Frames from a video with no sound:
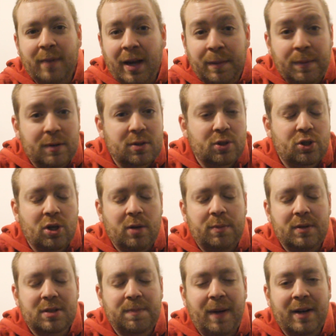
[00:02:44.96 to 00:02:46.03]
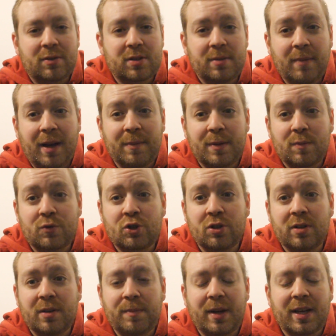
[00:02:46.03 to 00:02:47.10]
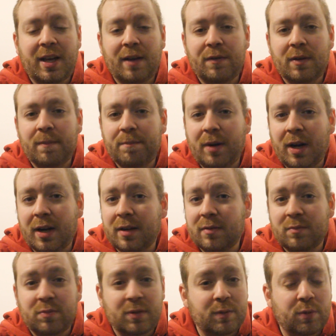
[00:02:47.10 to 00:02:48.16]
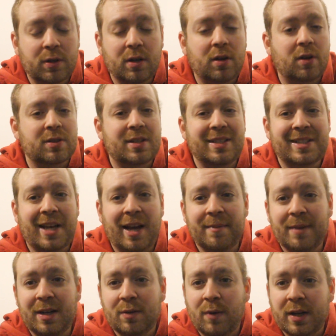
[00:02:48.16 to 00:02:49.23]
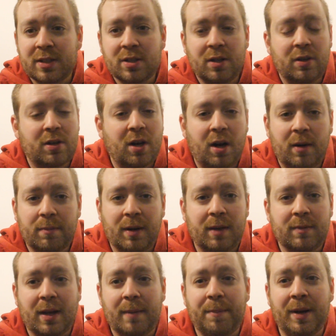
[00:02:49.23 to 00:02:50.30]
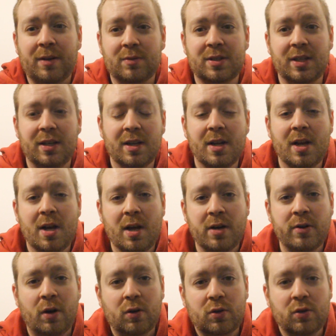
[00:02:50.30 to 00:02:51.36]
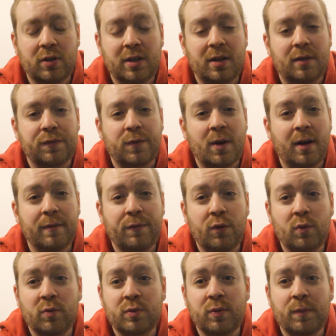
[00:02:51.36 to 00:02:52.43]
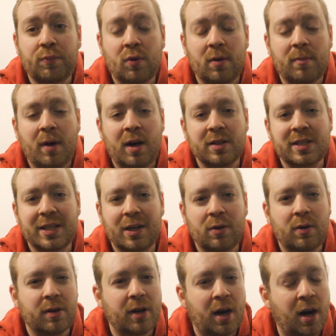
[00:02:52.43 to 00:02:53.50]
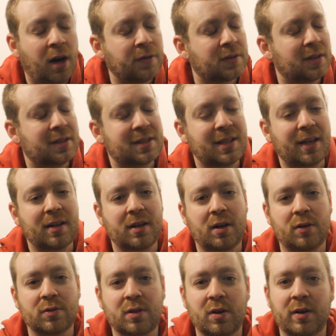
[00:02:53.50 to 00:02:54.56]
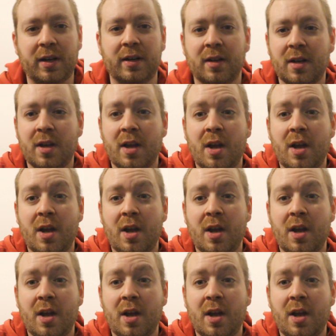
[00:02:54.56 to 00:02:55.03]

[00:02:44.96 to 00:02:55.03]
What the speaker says: Maybe it was a dubious penalty, maybe it shouldn't have been given, but we would have lost this game anyway, so you can't blame that penalty. Not good enough going forward. We brought Martial on after the second goal's gone in,